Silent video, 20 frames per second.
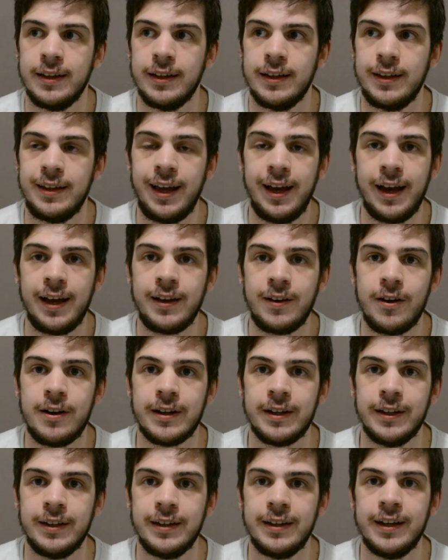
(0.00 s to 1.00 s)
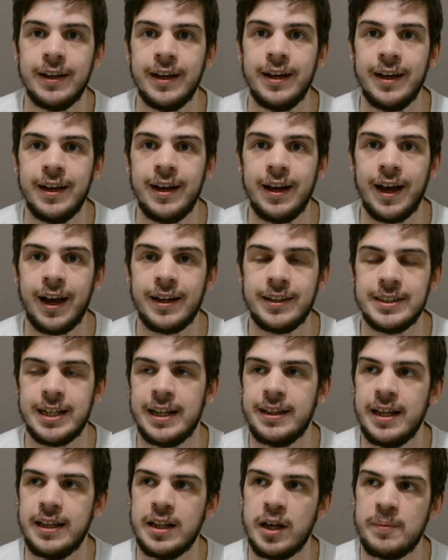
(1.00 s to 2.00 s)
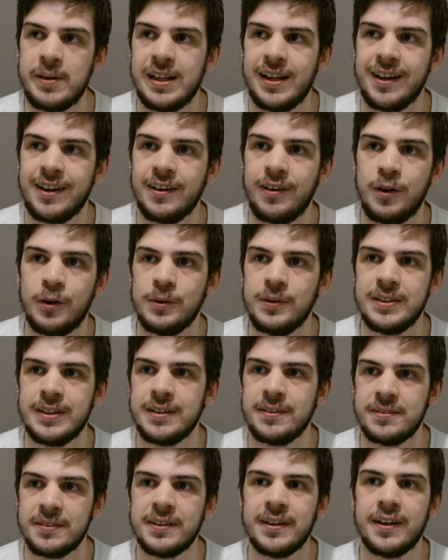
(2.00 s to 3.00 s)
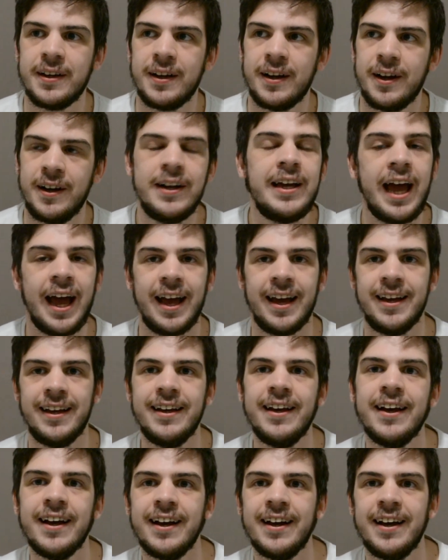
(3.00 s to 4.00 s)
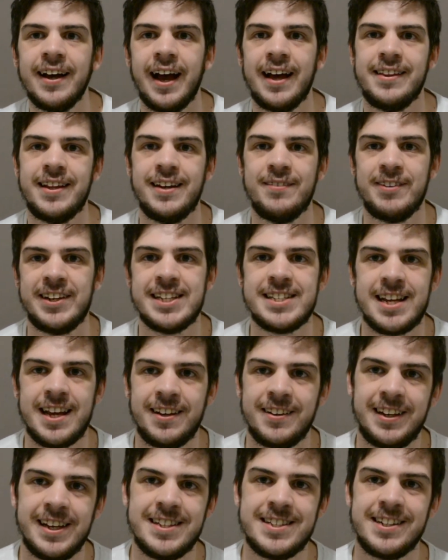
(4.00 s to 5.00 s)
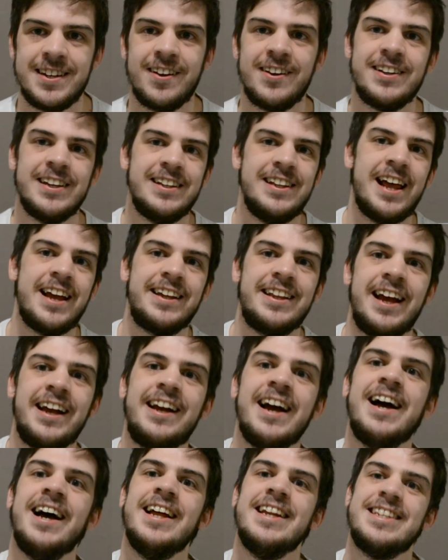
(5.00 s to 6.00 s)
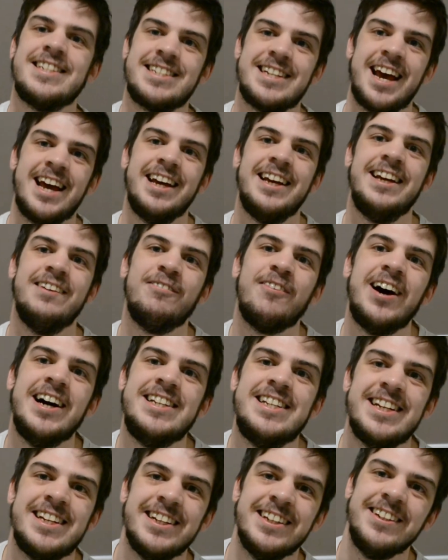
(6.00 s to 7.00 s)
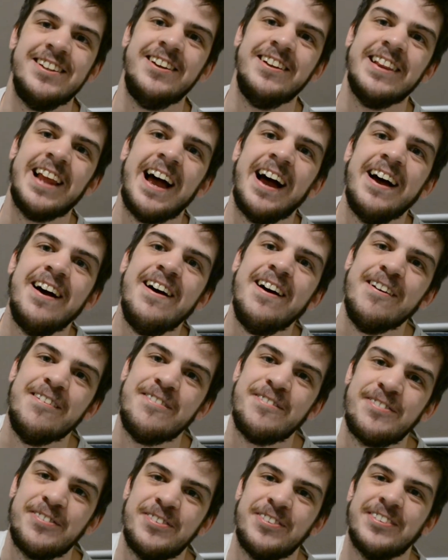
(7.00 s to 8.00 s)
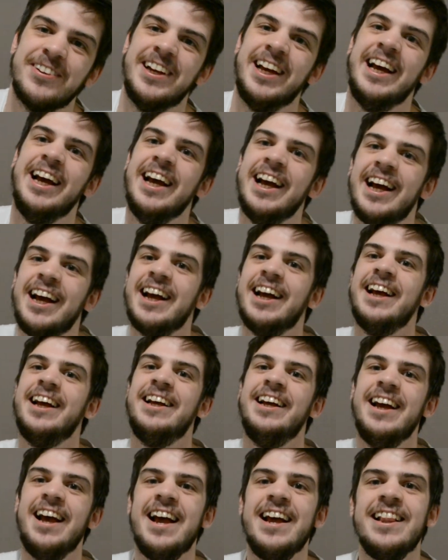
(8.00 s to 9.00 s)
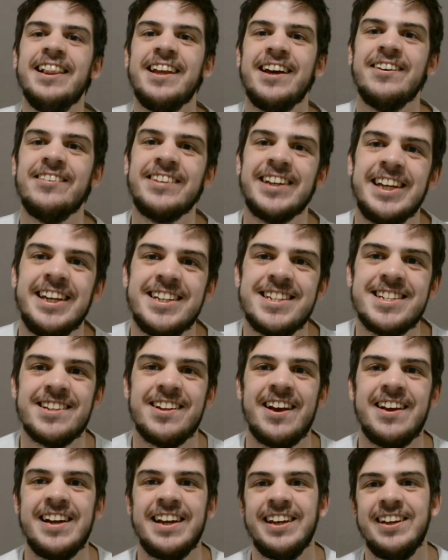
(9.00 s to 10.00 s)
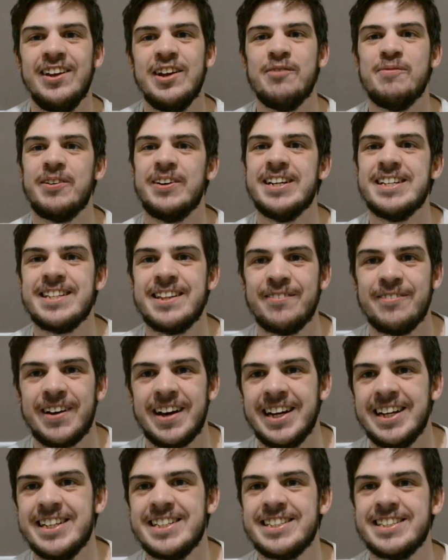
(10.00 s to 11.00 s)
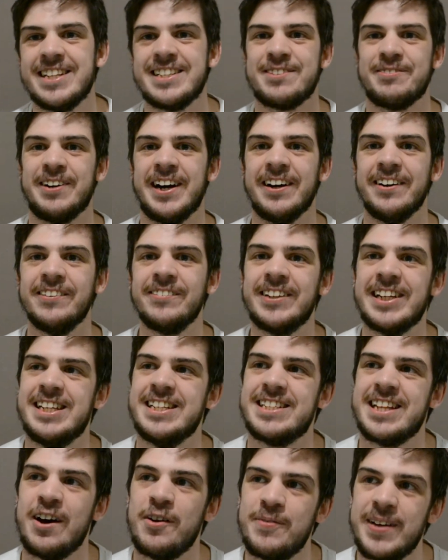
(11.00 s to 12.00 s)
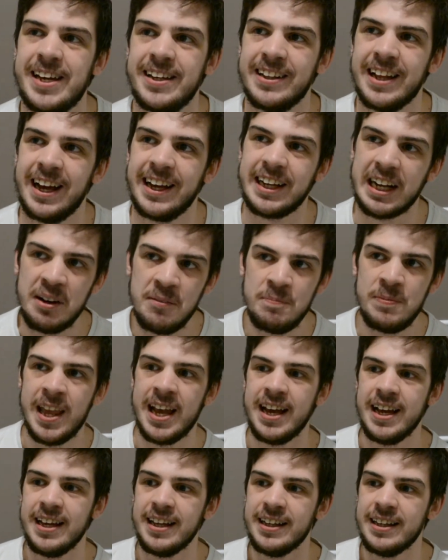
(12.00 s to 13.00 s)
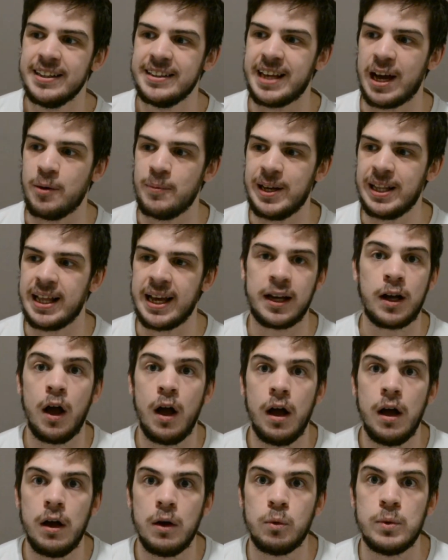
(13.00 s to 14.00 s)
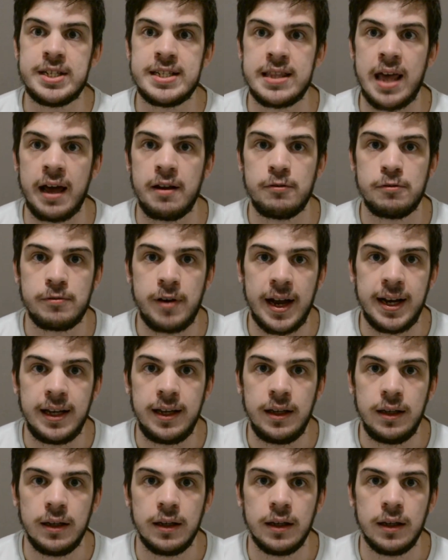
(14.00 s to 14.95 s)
yeah, I got it. And then they'll be like, oh, okay. And then because you like, they can't say, why didn't you laugh? Little kids learning humor is the funniest as well, because they'll be like, was that funny?